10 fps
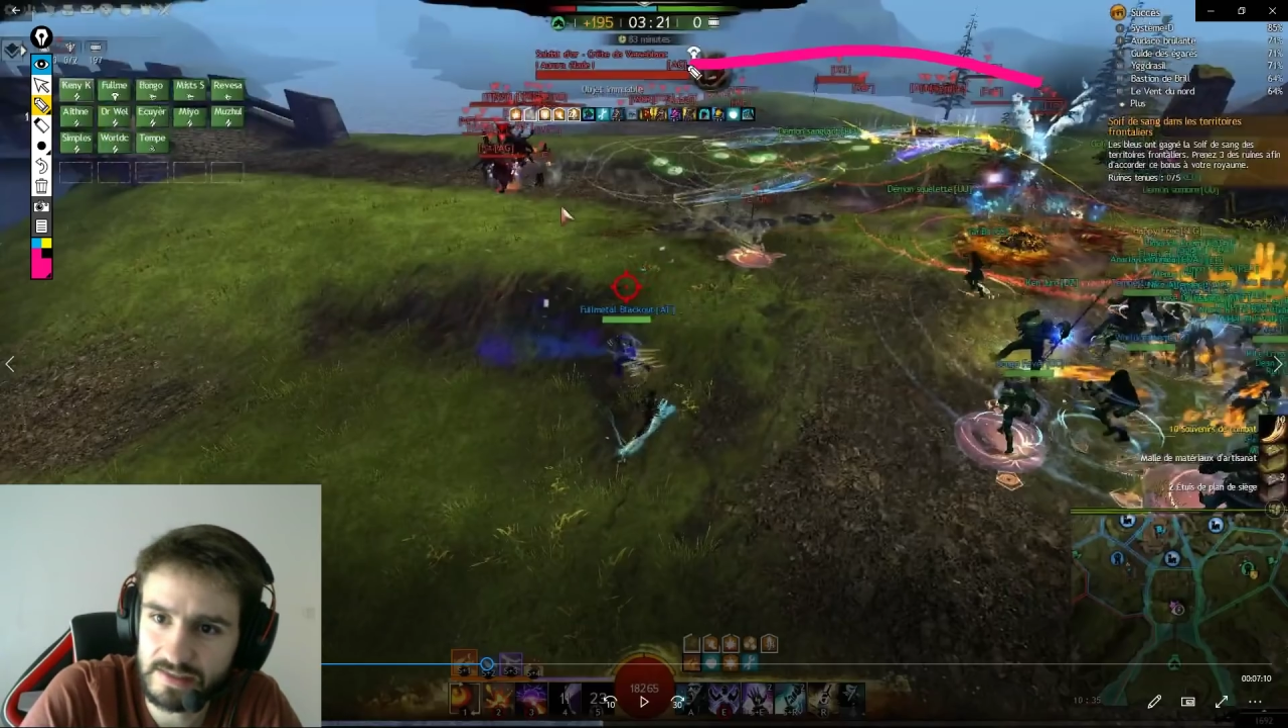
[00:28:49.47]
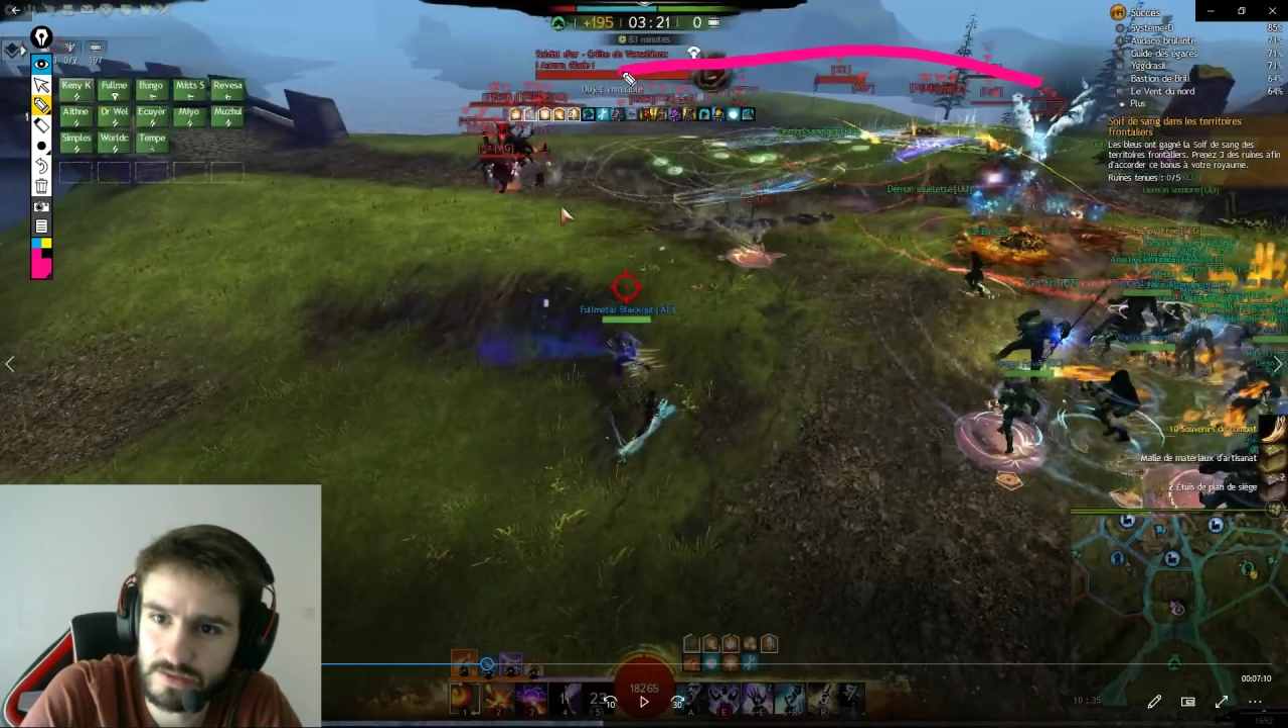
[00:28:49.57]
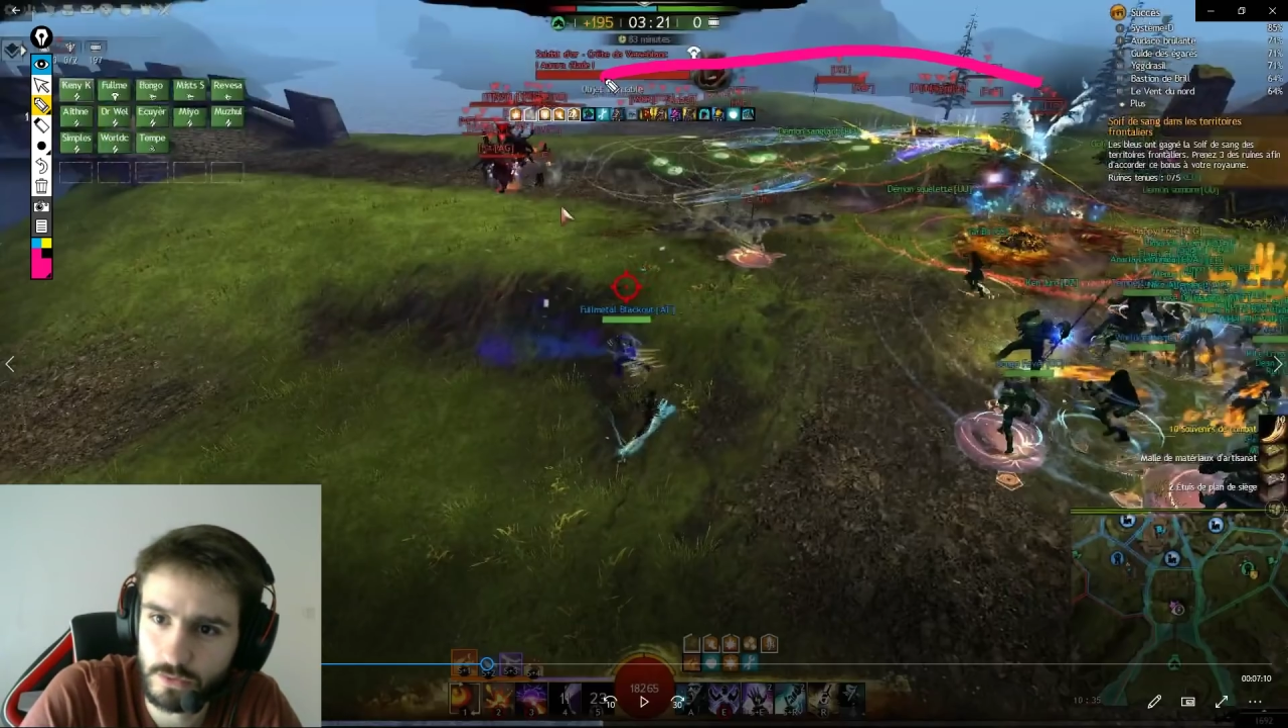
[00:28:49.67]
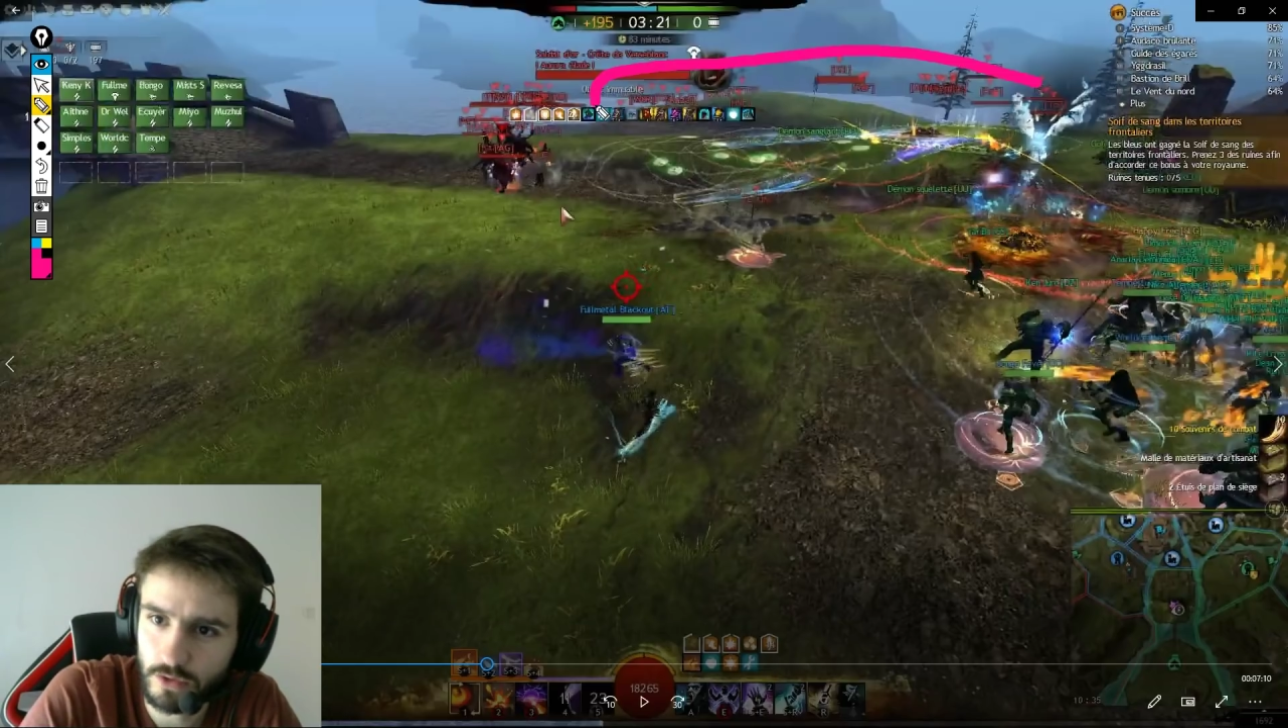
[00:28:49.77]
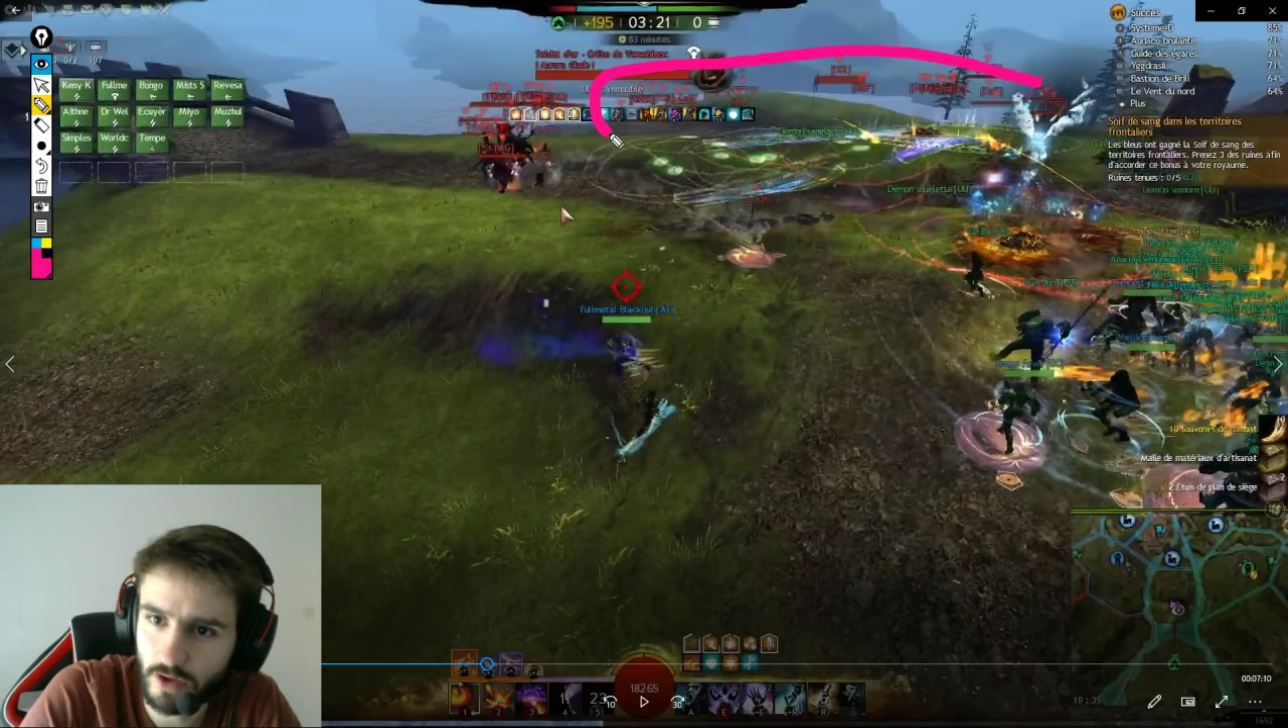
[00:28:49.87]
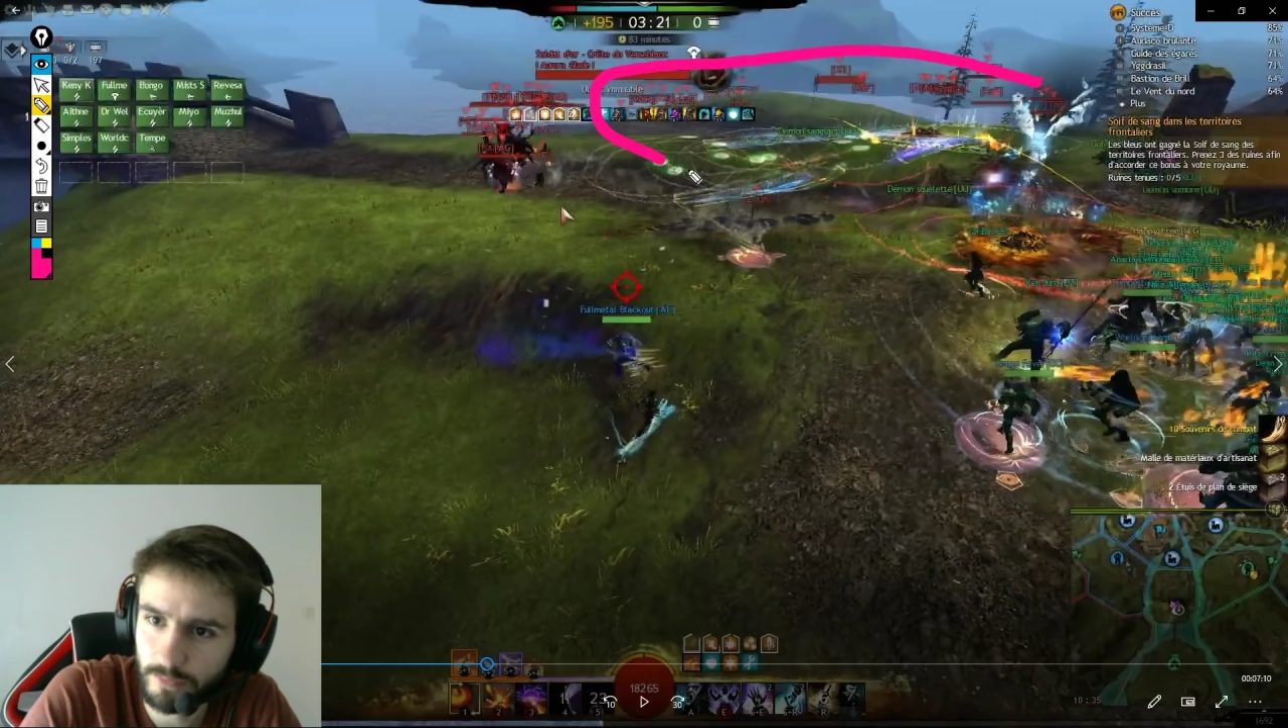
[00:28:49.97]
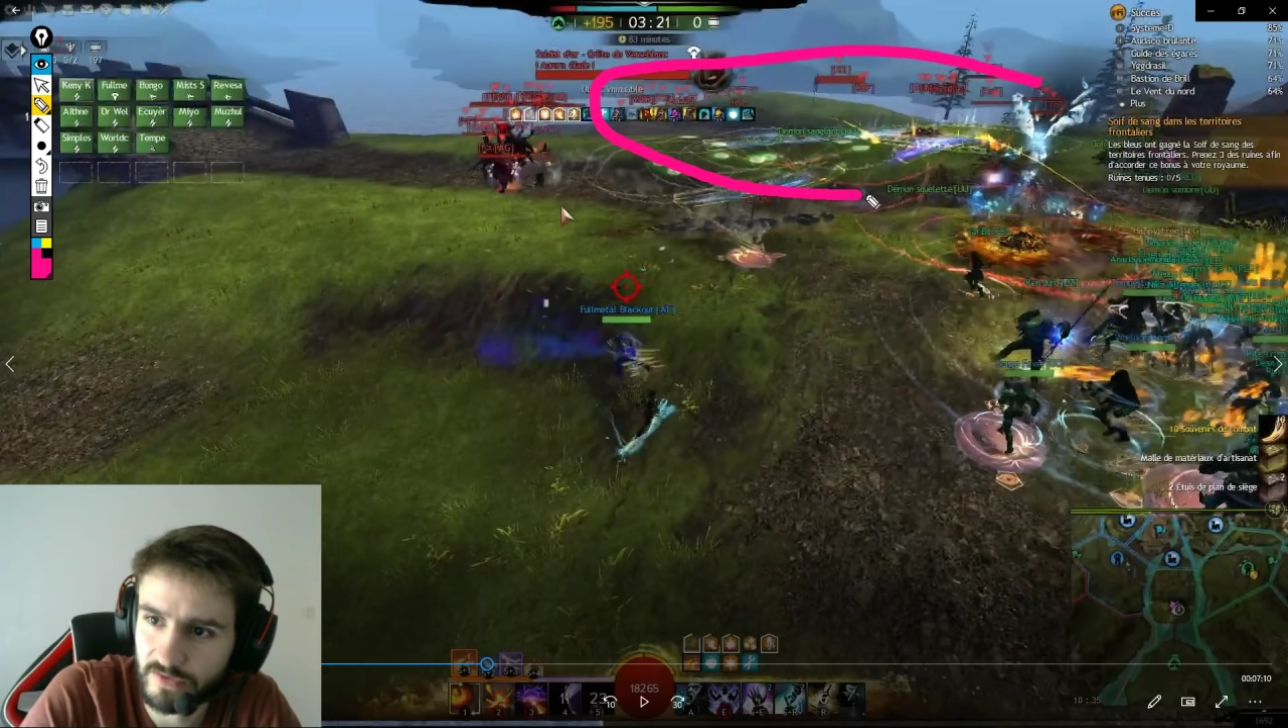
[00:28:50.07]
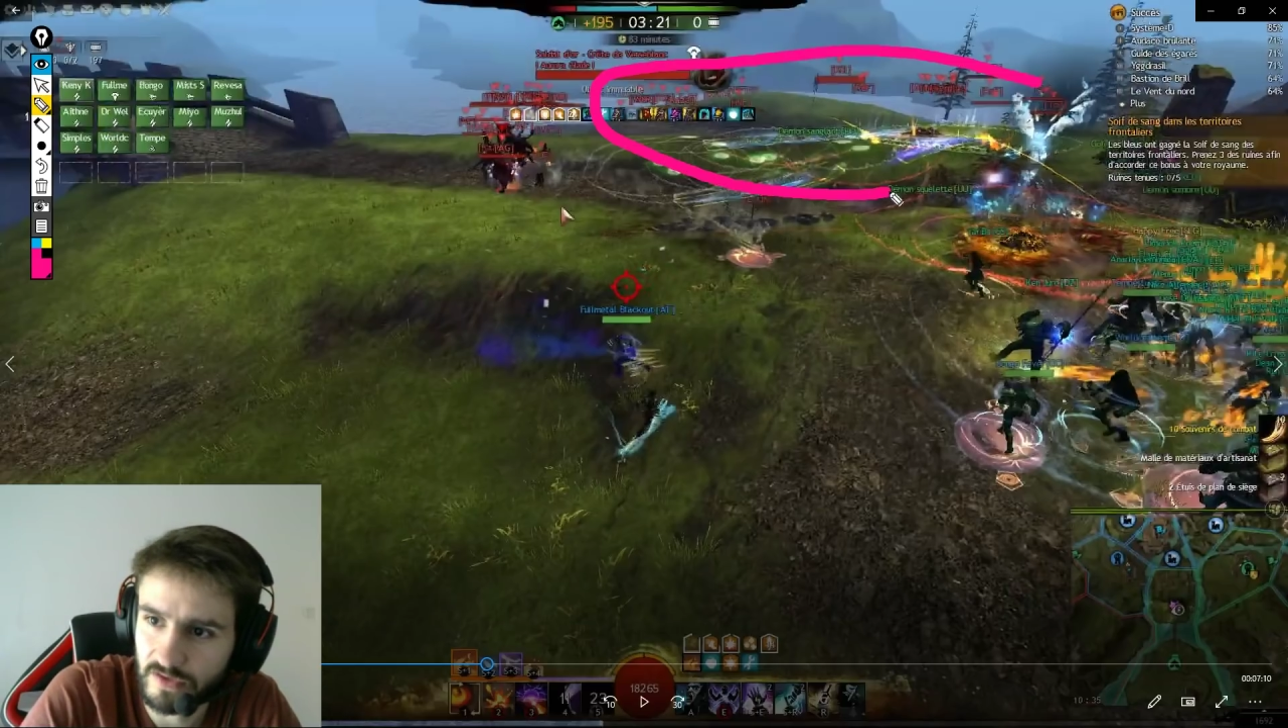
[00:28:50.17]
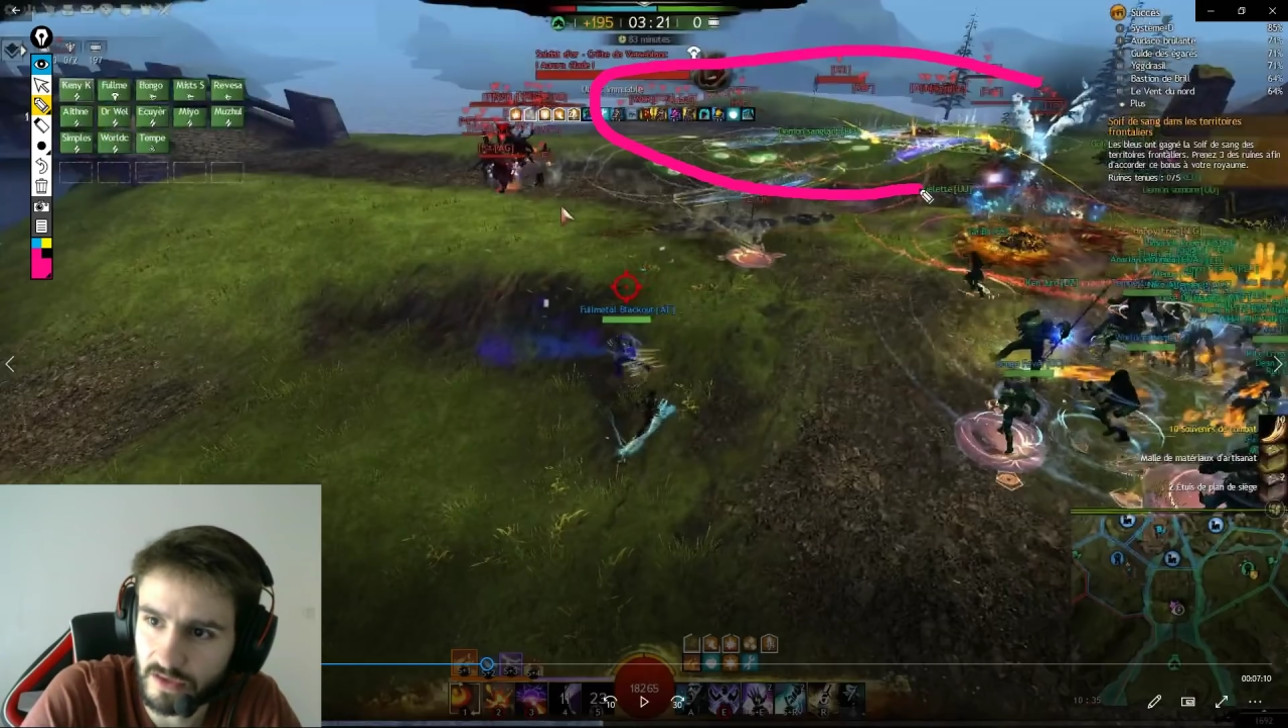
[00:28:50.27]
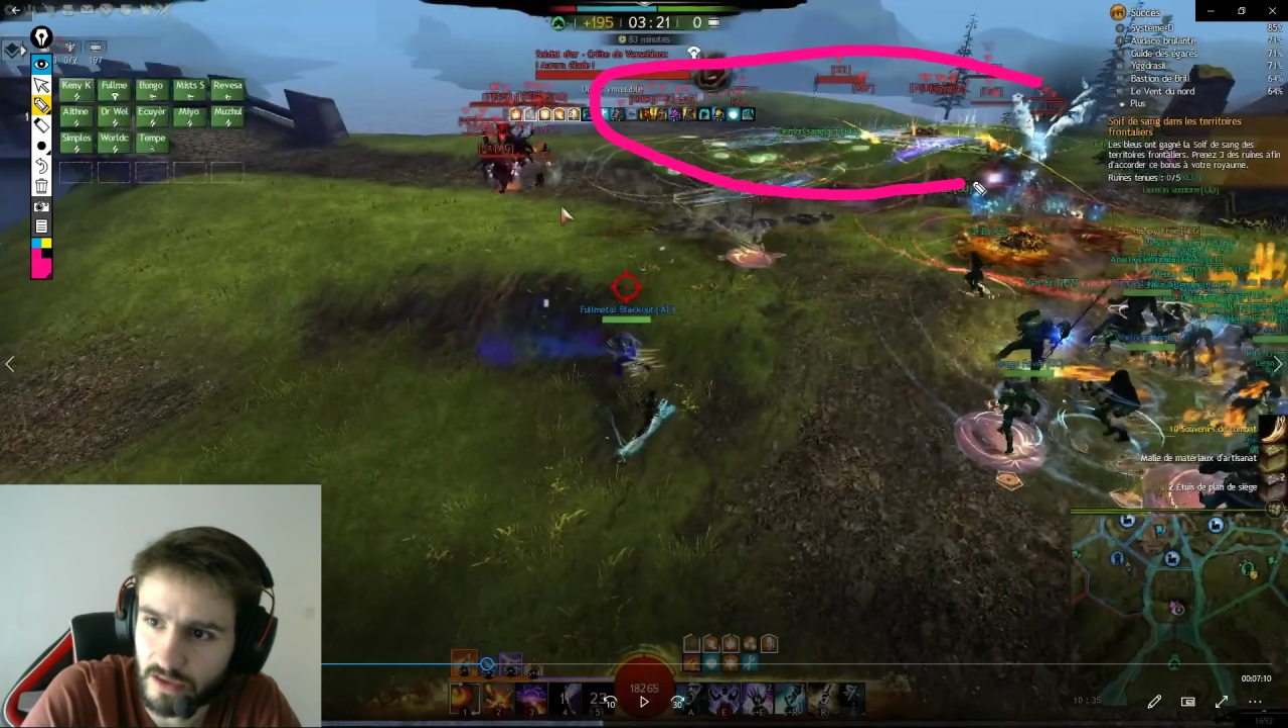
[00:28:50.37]
to
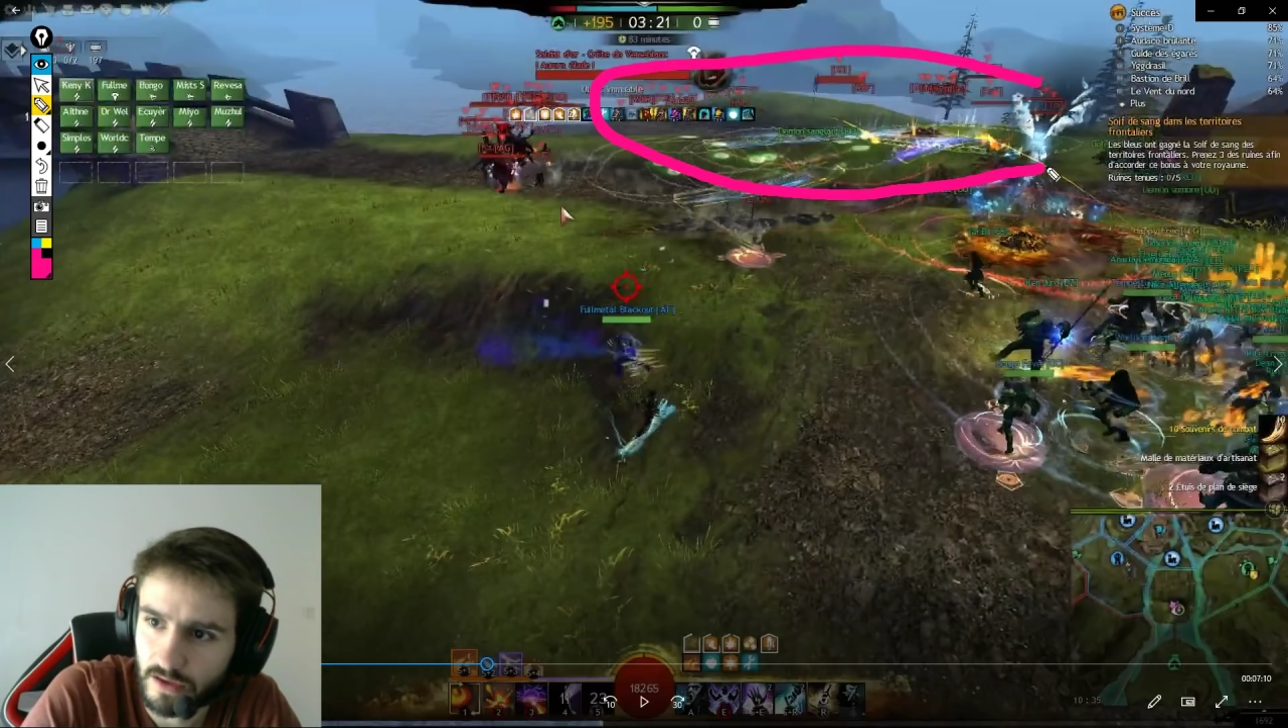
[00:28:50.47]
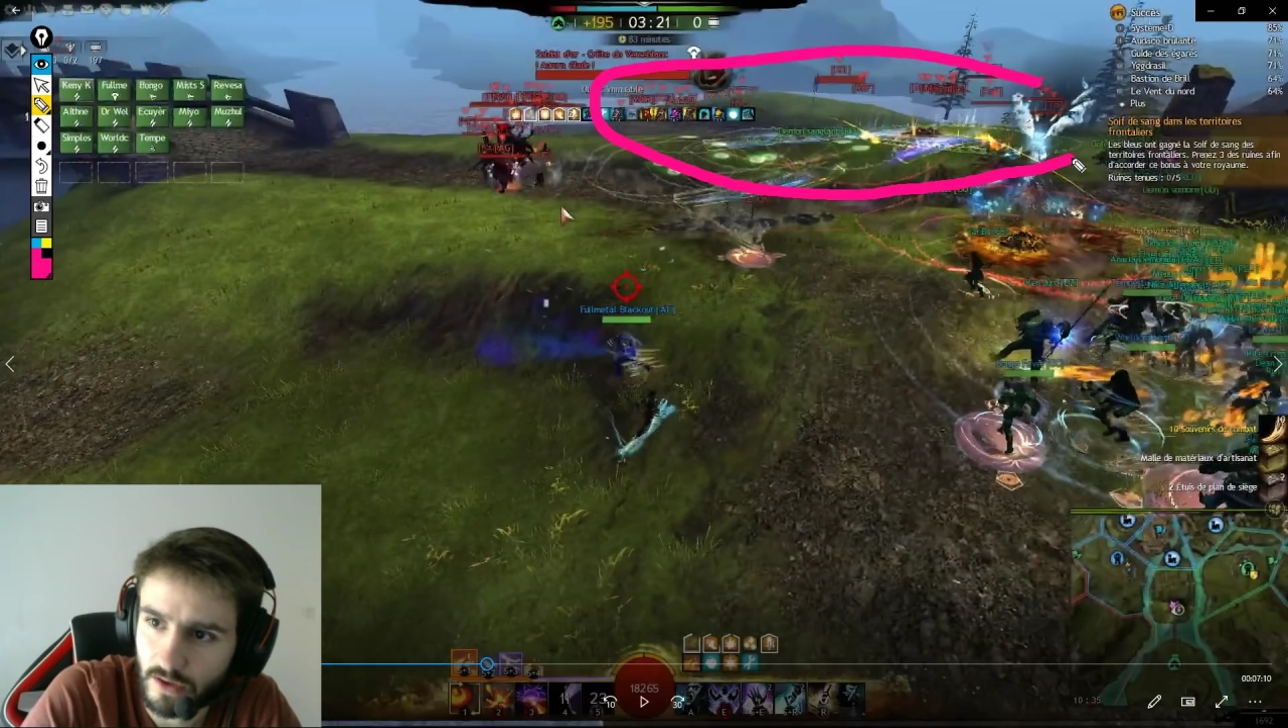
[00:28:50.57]
adopting